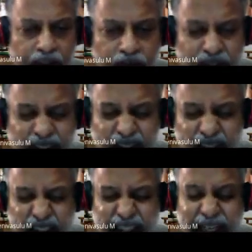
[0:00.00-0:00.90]
first
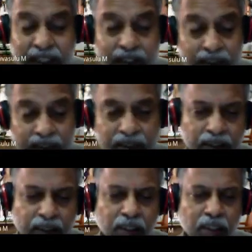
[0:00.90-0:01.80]
three characters
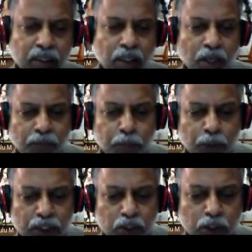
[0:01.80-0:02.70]
of a
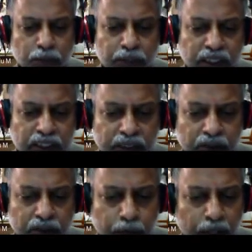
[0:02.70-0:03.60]
potentiometer is
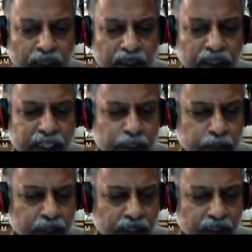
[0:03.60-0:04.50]
actually pot that has
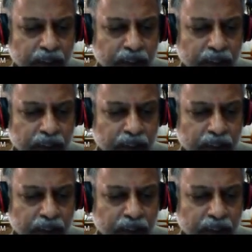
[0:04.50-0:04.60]
been.